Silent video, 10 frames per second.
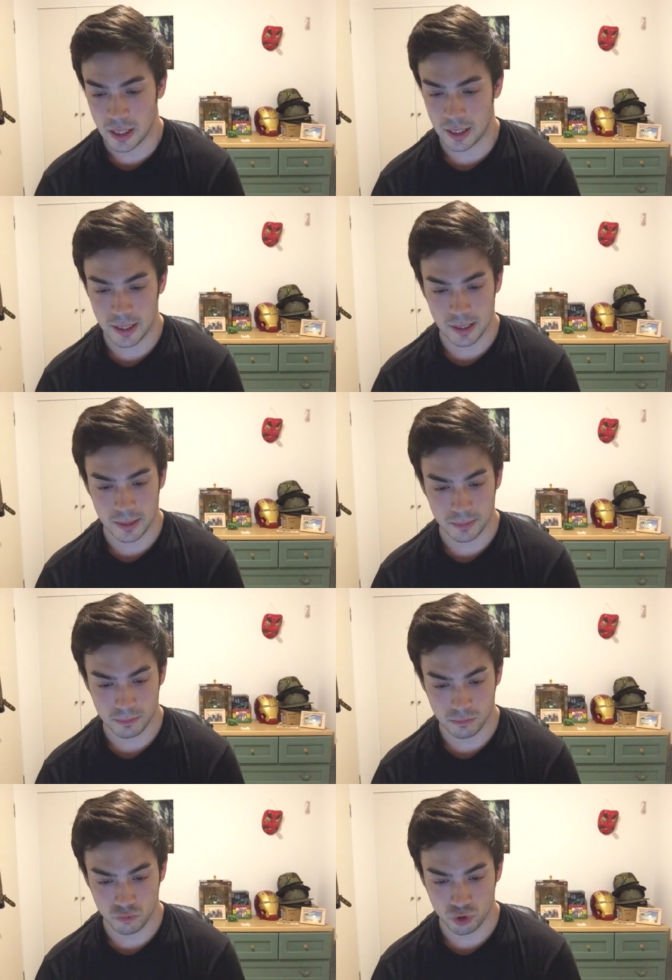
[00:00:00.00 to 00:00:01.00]

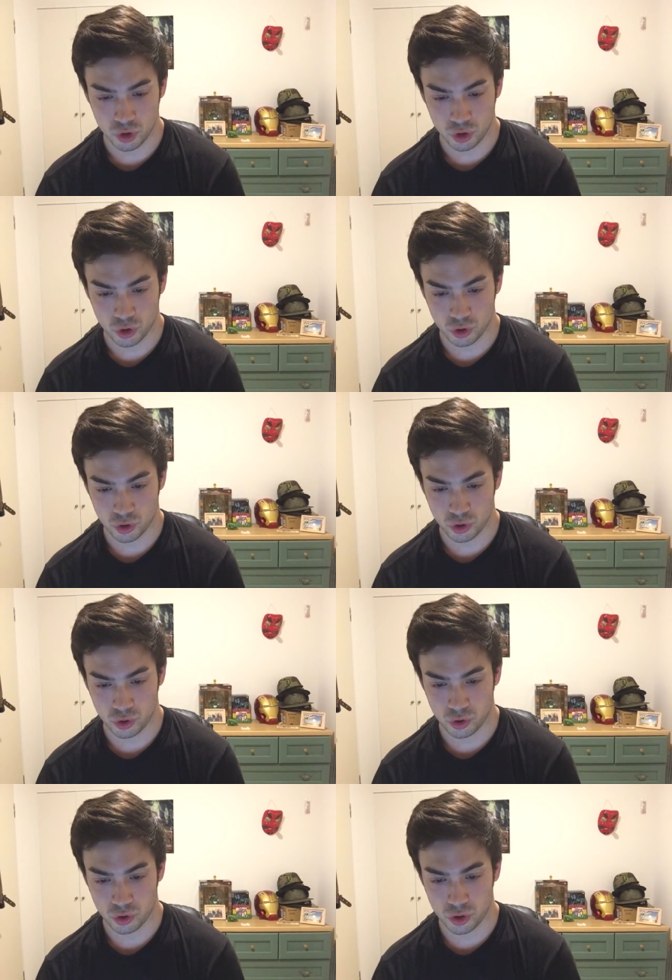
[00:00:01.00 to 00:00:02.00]
Um,
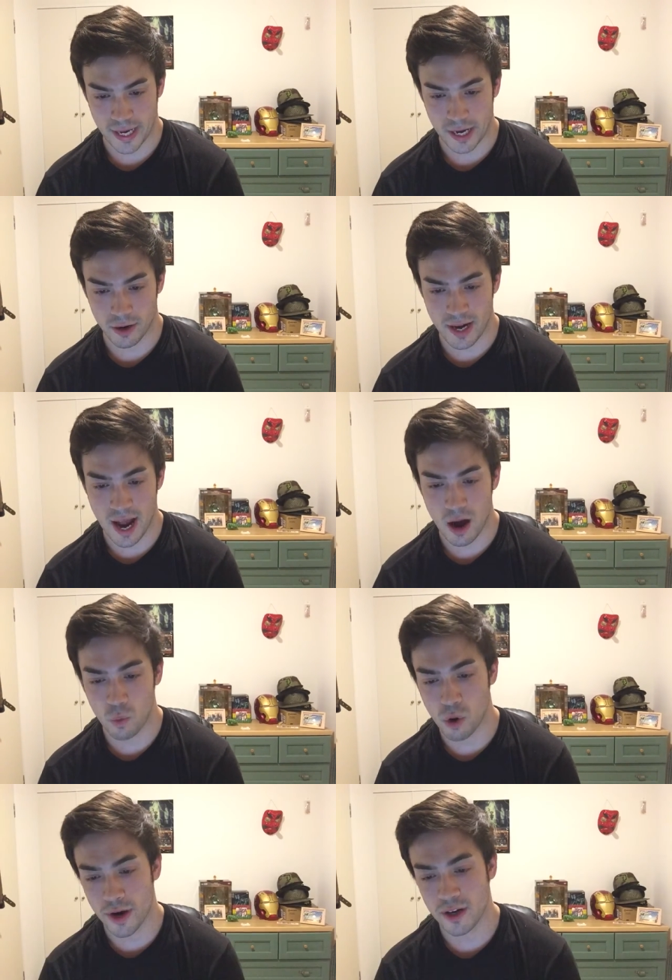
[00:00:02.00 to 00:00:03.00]
here and now,
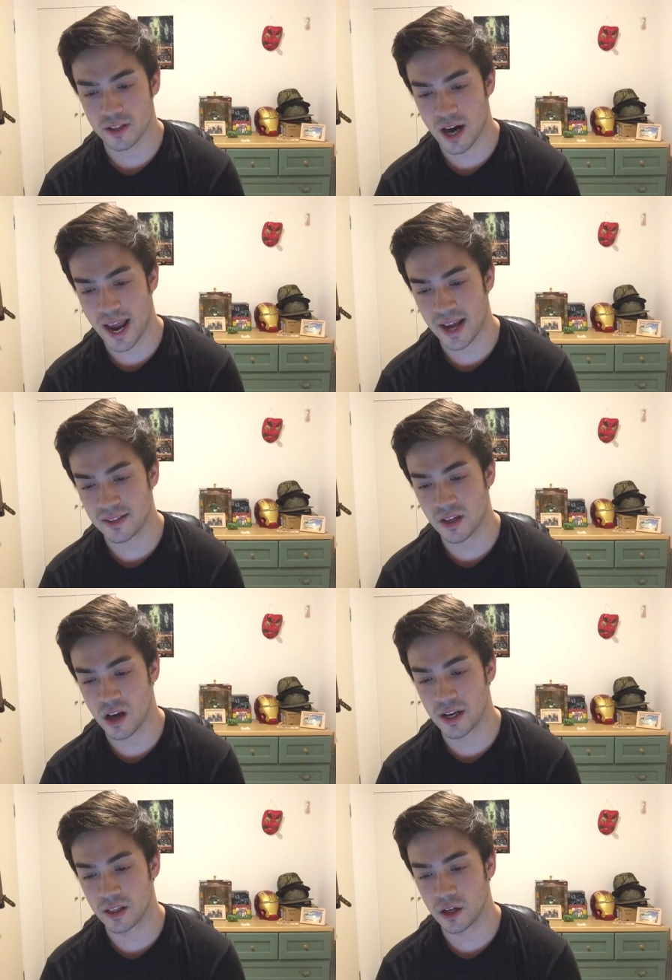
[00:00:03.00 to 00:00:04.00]
warriors are
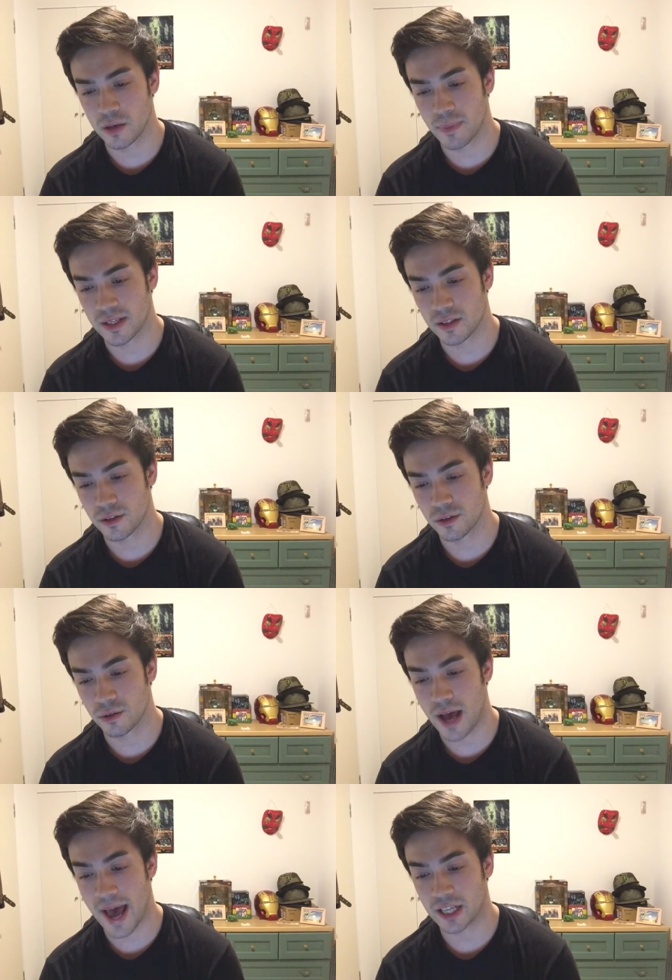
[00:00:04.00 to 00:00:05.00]
hands-on and learn best
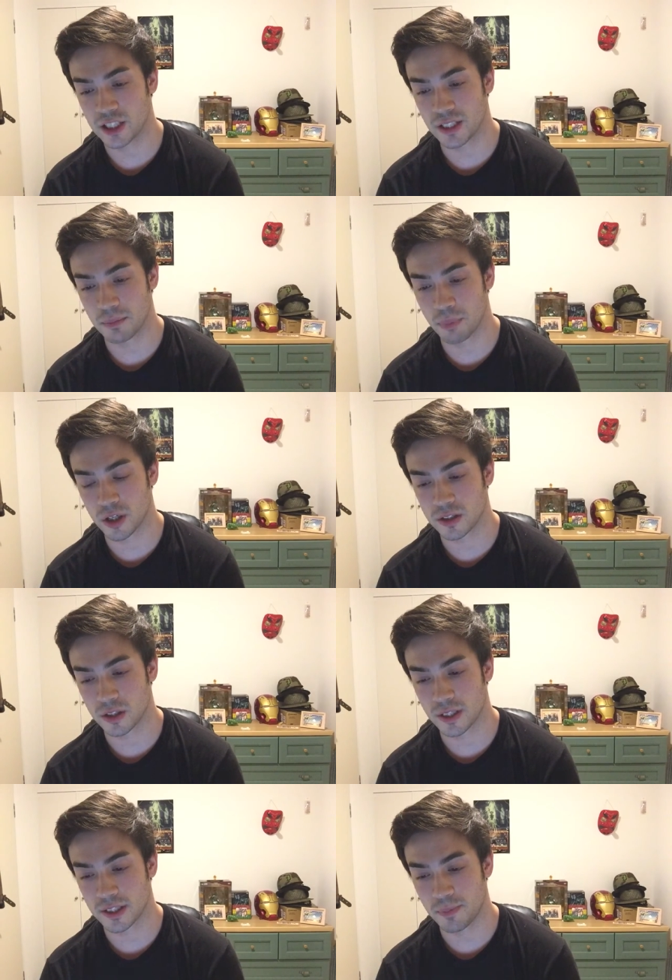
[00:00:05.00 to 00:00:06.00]
through action and
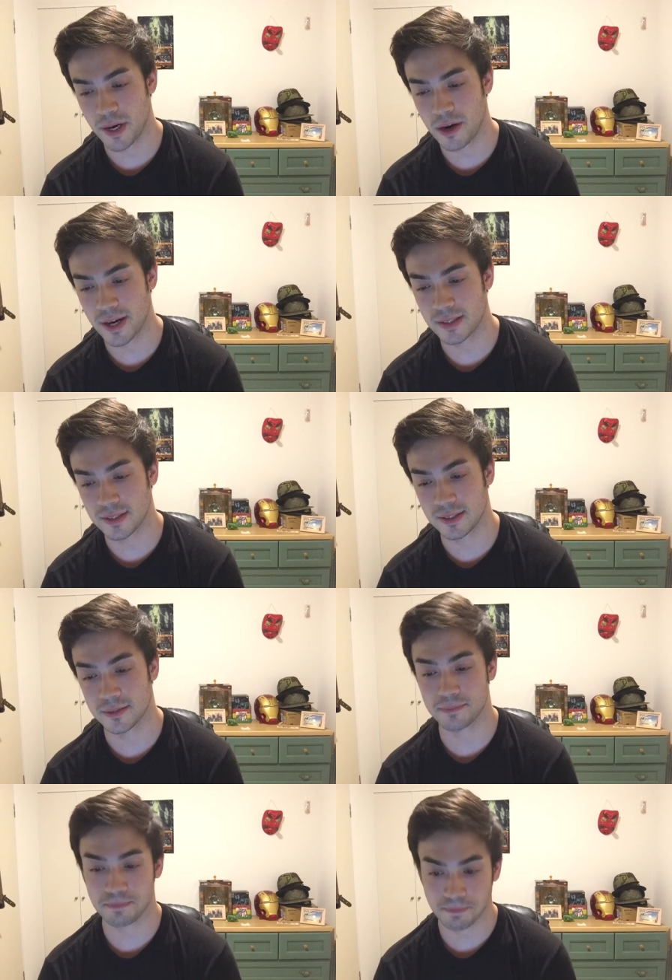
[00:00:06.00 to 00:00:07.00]
personal
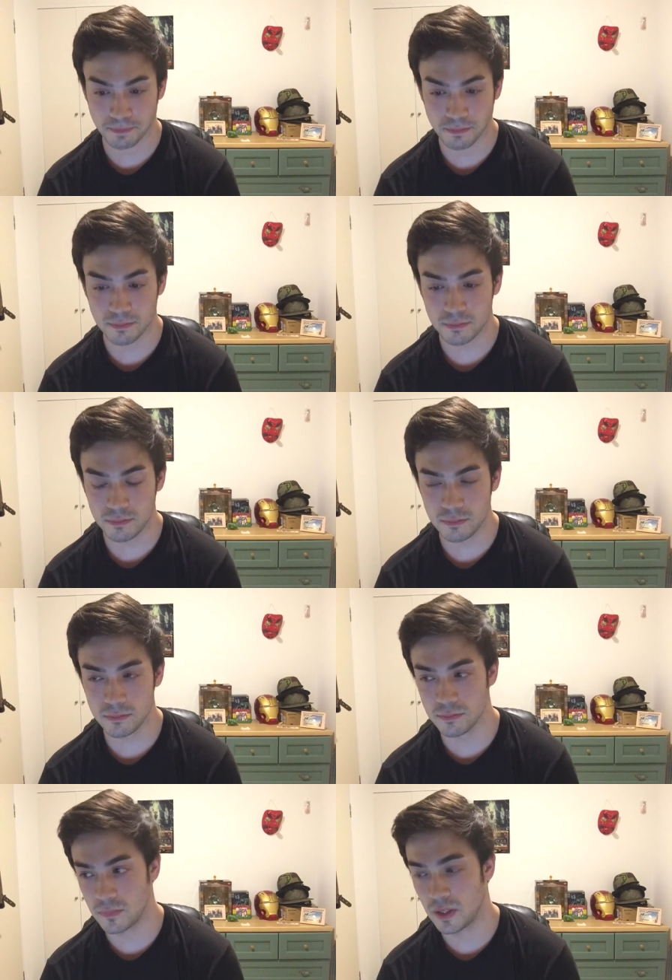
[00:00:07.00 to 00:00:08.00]
experience.
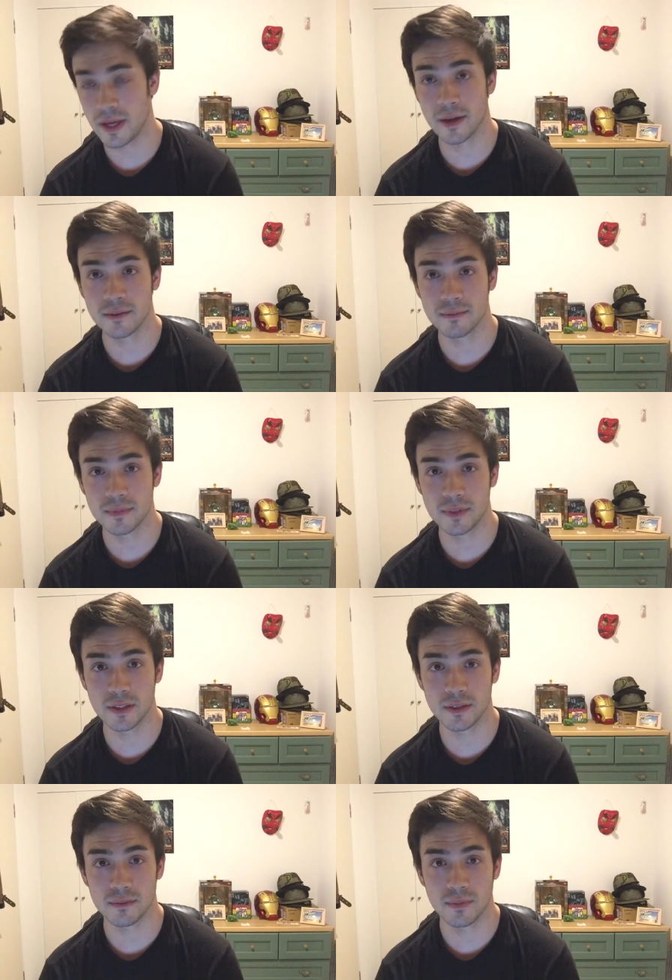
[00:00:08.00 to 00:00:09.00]
Yeah,
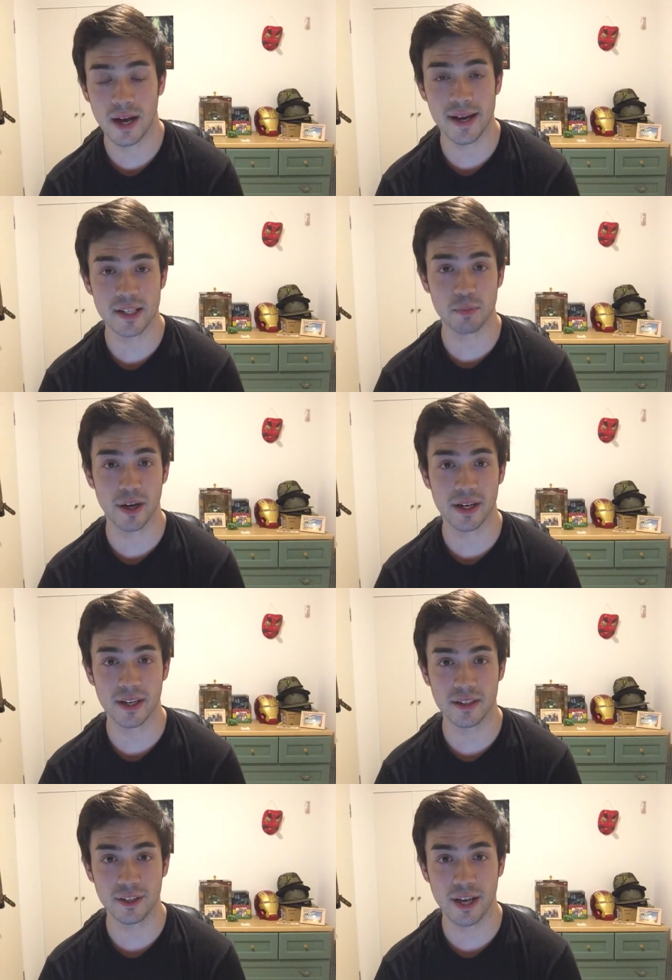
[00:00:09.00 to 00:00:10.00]
you know, I explained
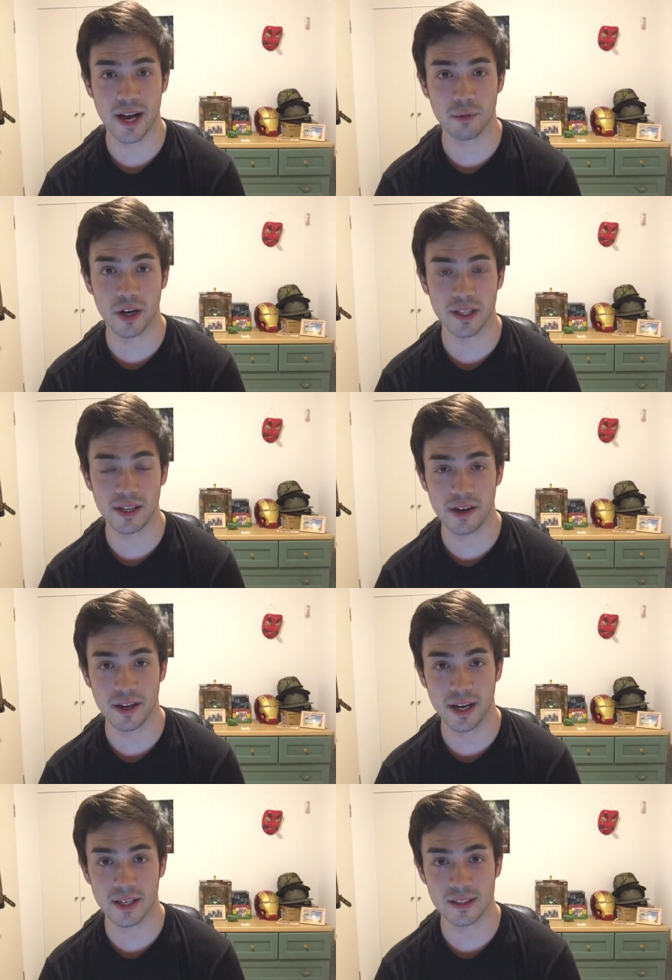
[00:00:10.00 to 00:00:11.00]
it. You got to run in there.
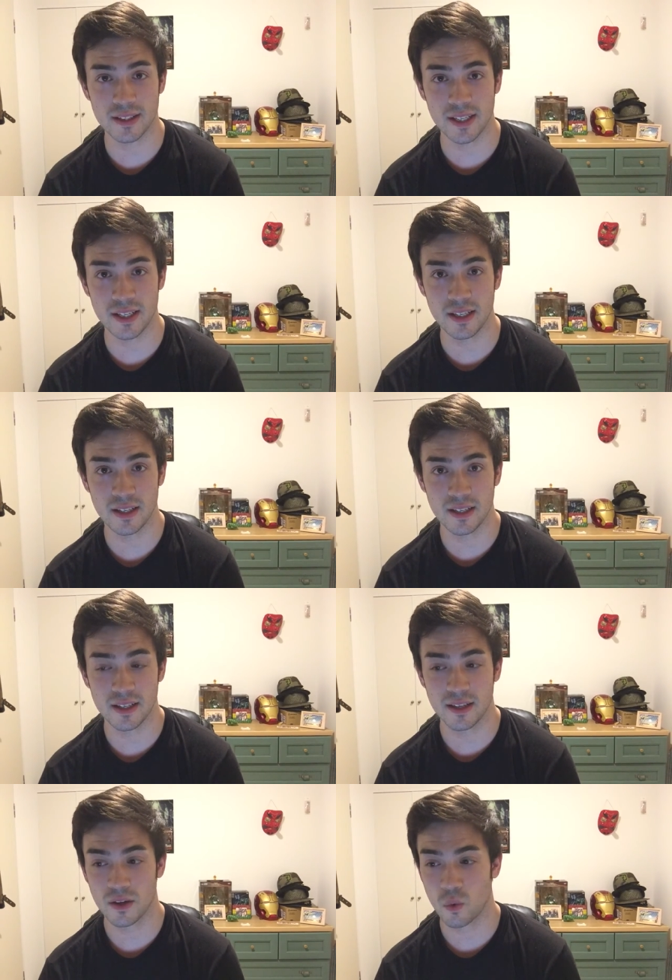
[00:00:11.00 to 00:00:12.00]
You got to see
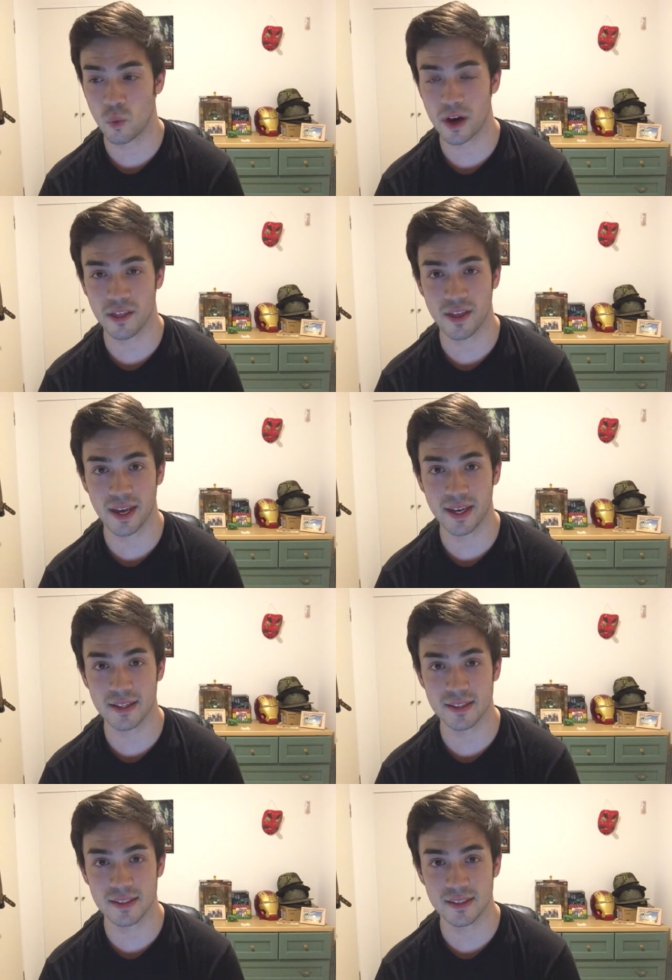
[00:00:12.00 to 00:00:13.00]
what a thing
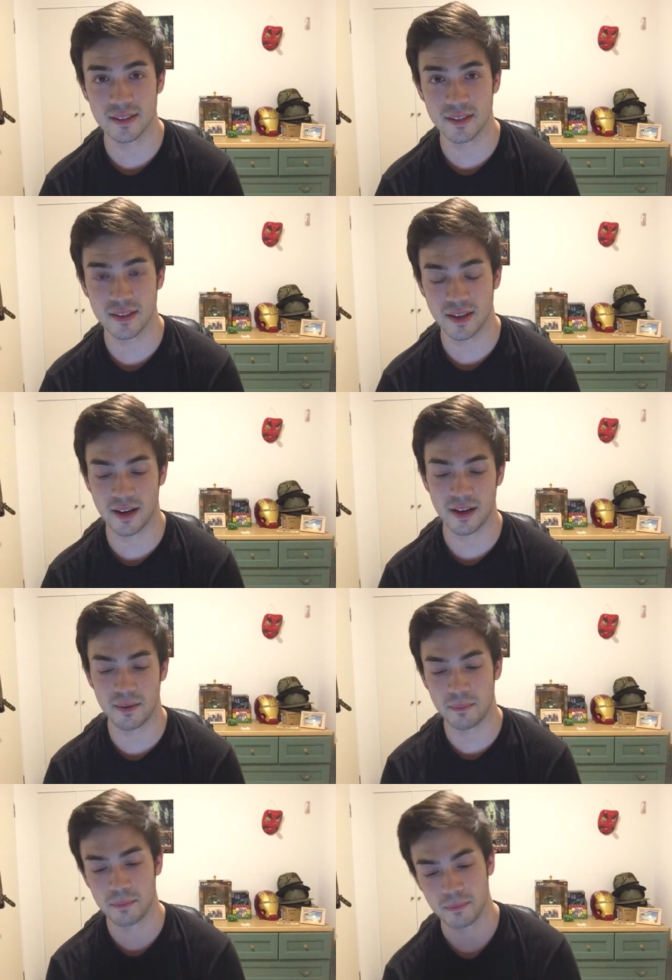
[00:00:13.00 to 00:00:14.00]
is.
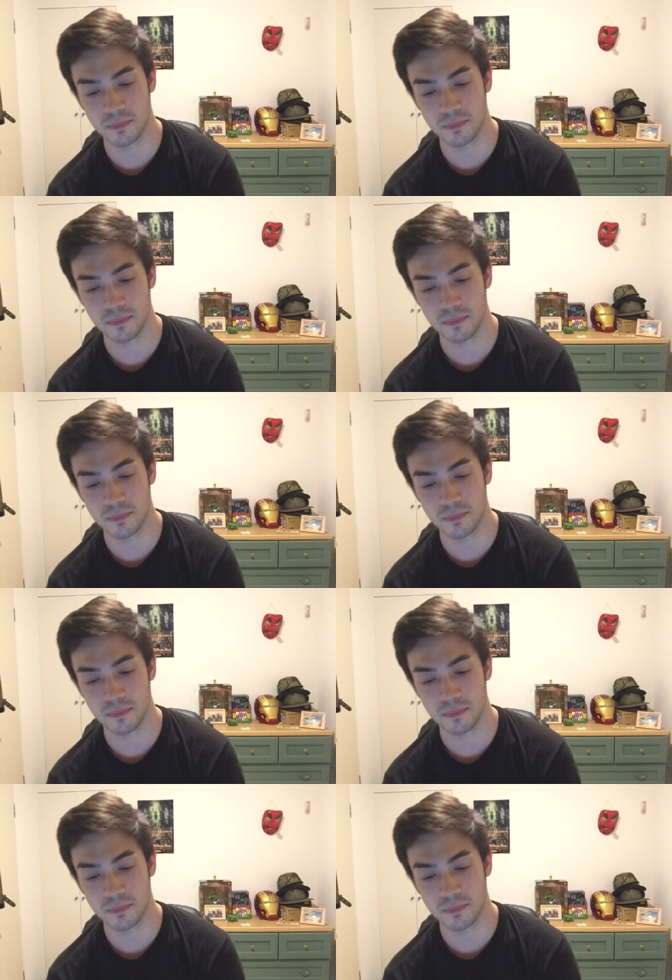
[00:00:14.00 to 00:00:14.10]
Um,